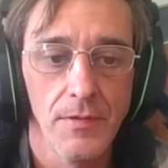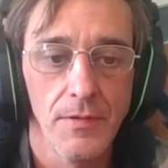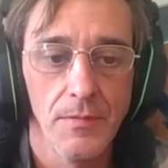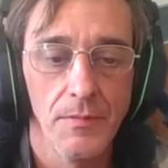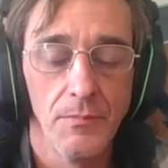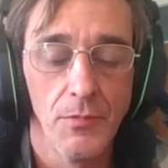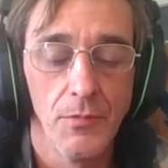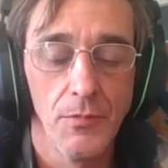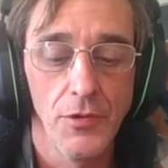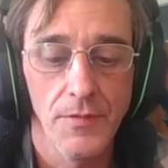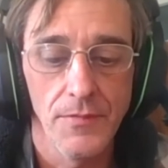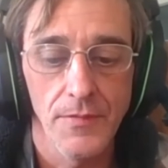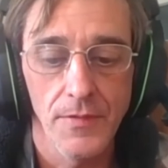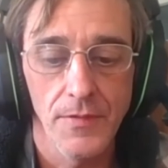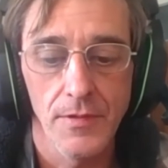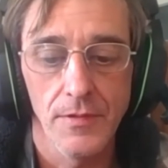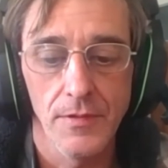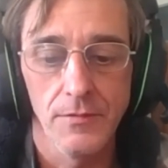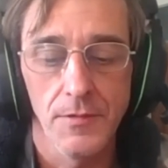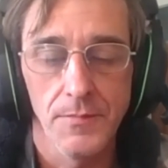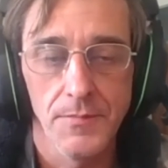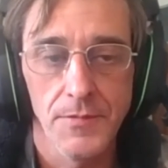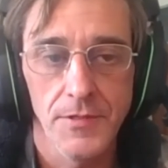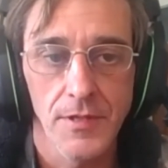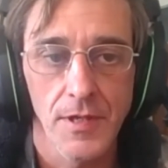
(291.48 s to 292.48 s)
more difficult
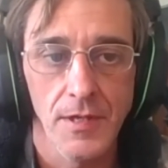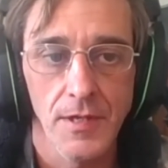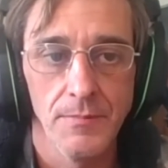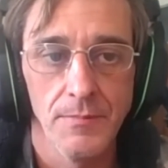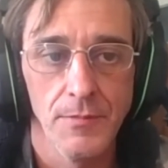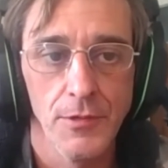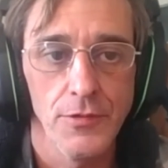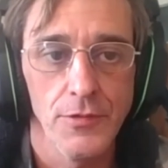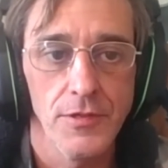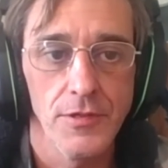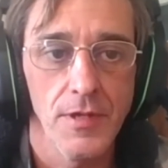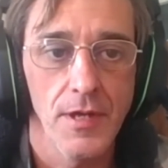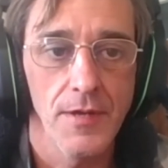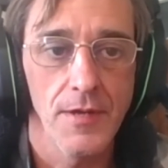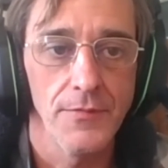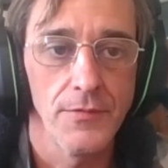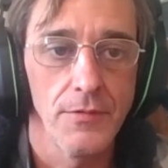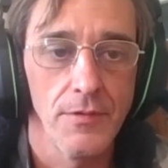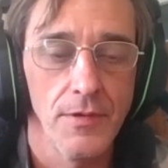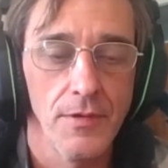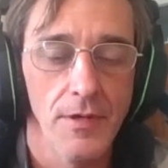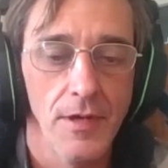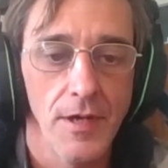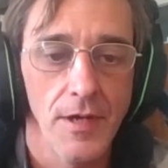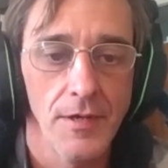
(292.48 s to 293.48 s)
to obtain because you have to
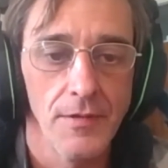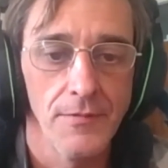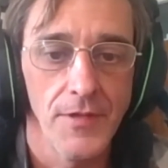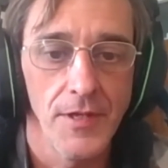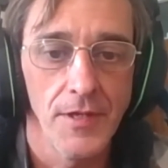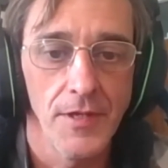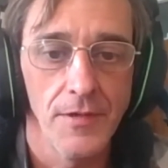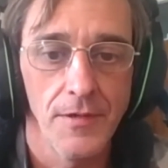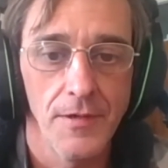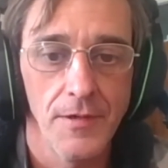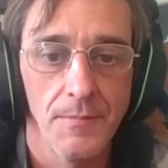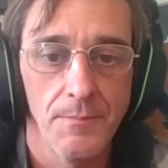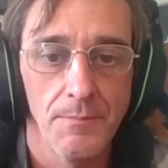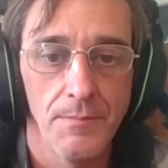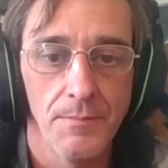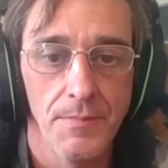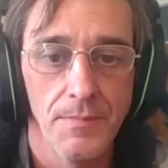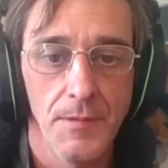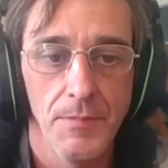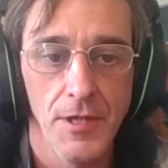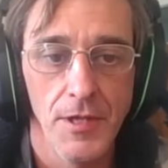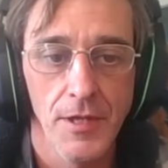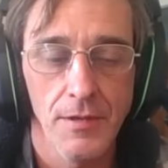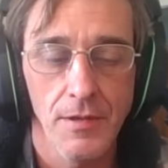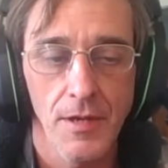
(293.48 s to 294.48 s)
rely then on
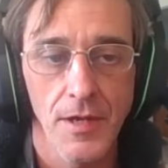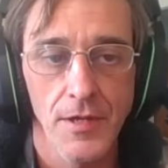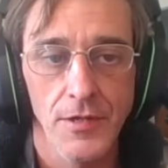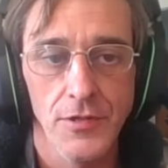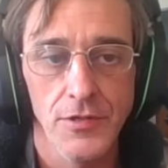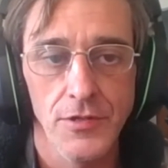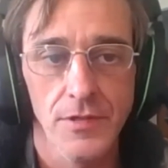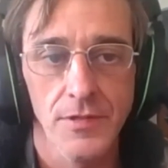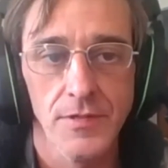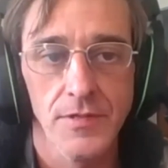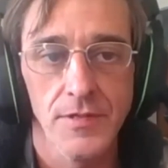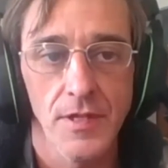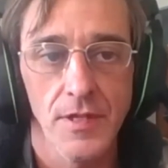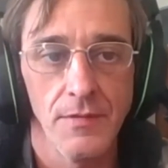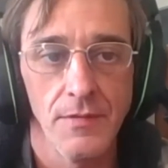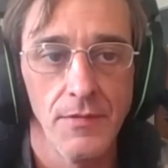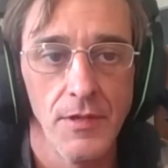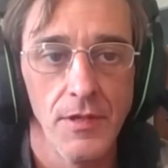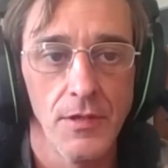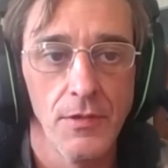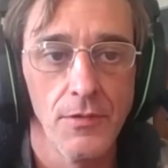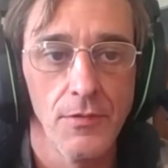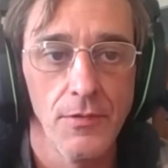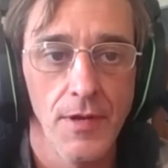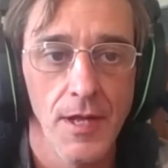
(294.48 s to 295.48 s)
publications and
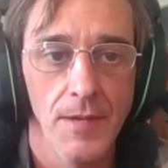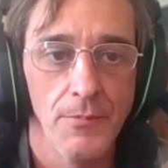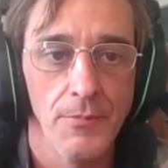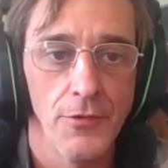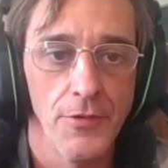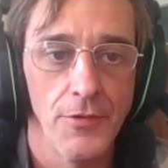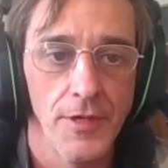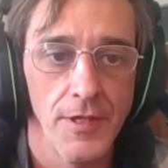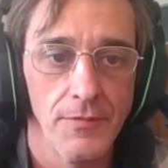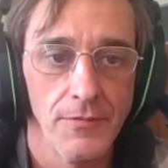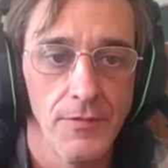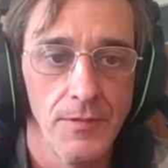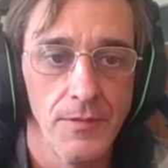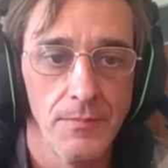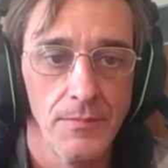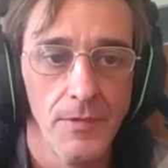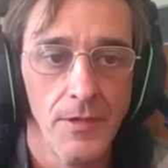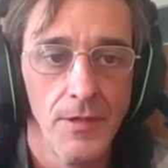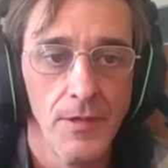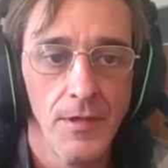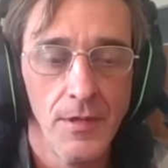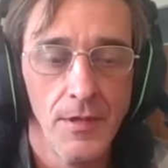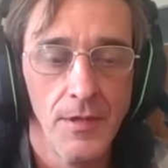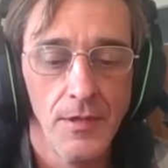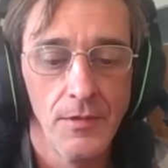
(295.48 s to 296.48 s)
then collaborate them
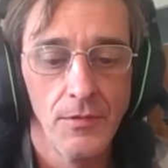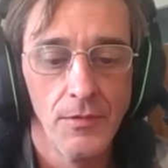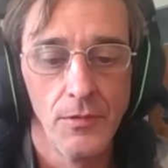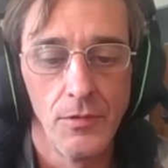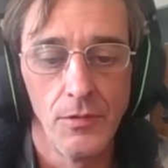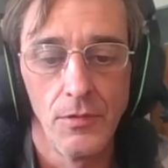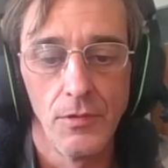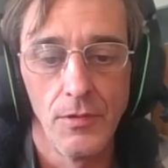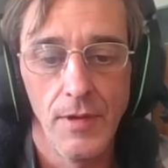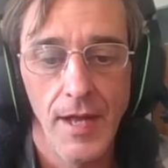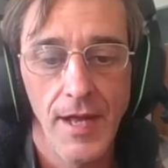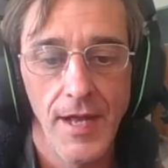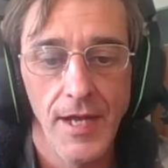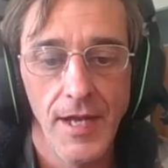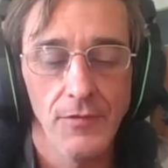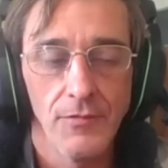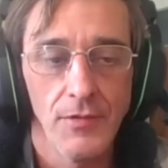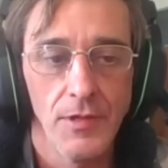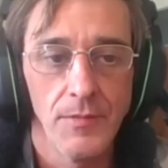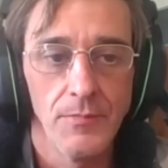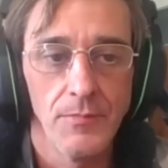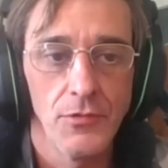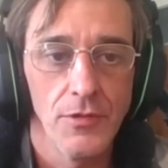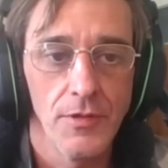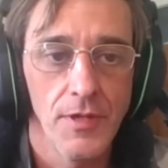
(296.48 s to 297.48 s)
or add
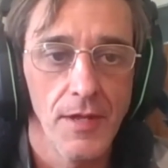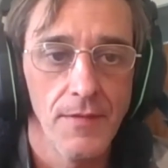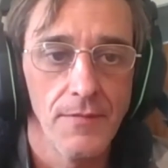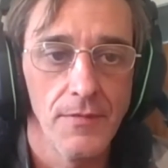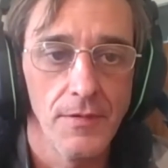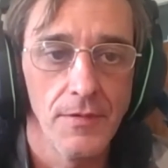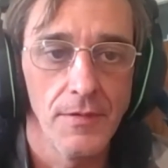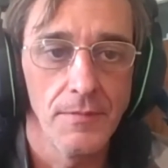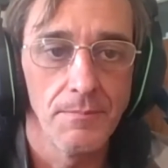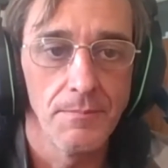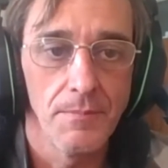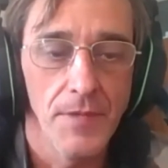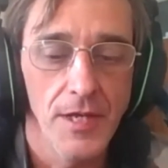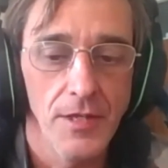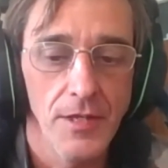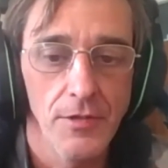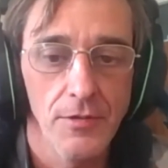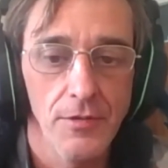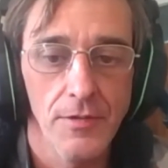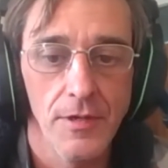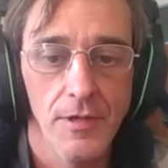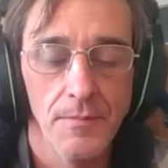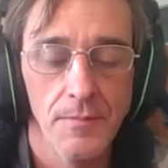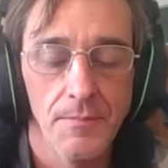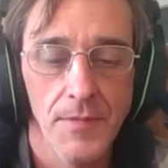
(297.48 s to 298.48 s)
them together and make
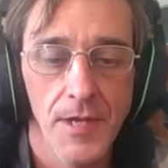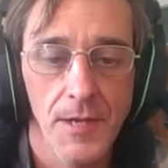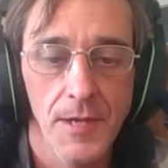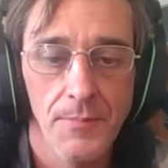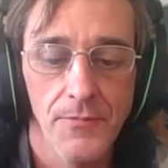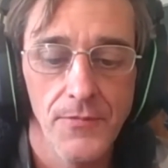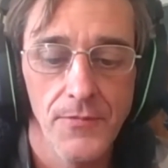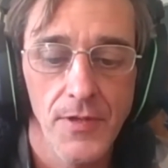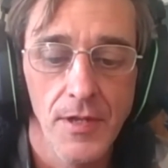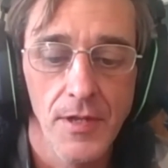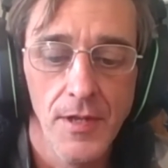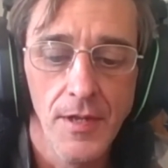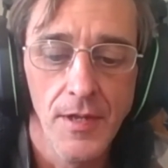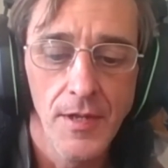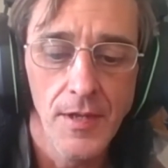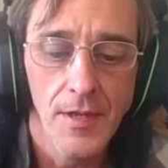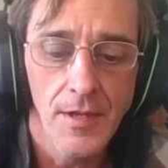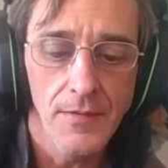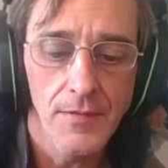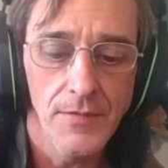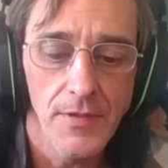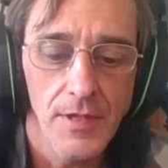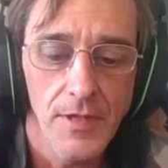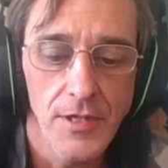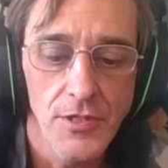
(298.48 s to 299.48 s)
your own map. The
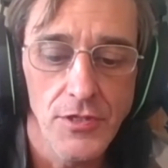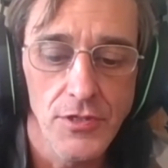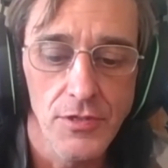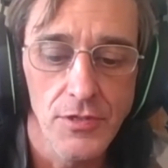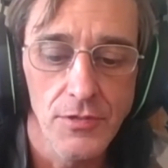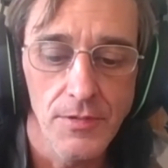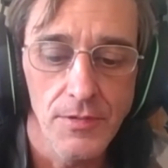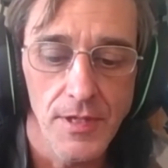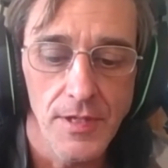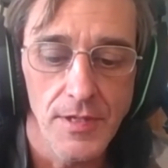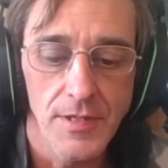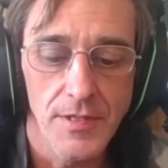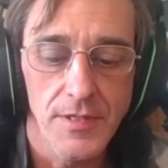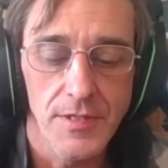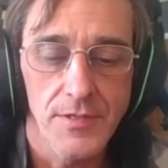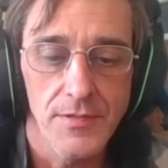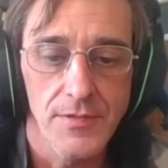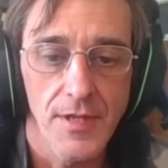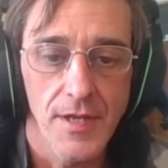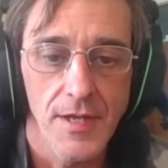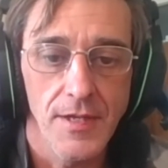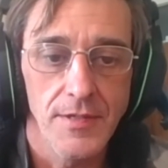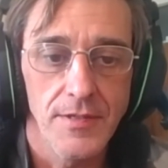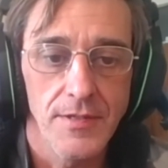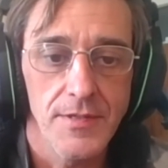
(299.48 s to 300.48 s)
issue is
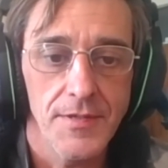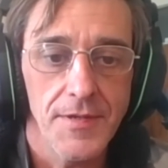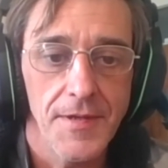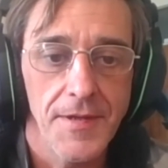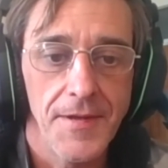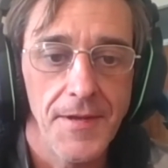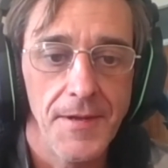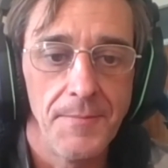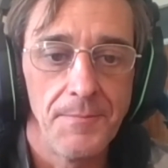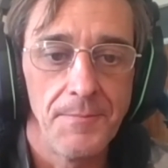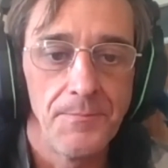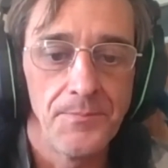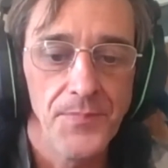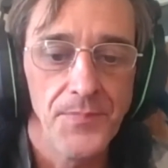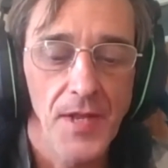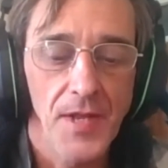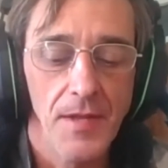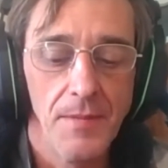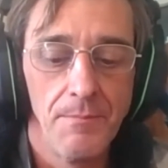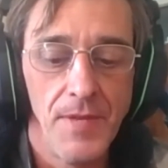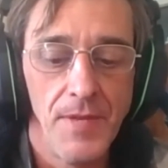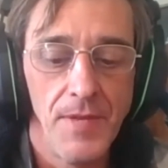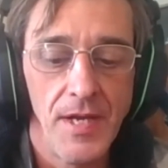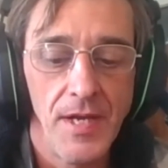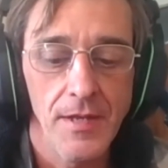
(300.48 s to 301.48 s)
that
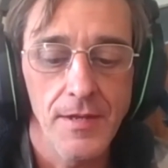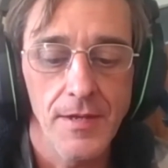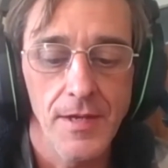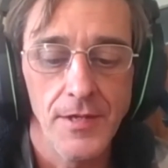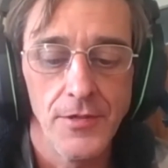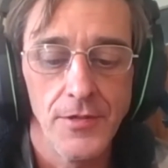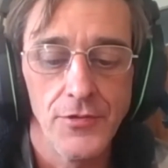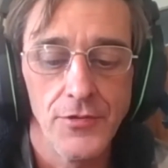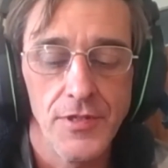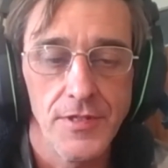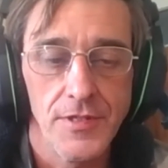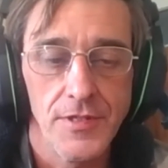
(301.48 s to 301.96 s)
many countries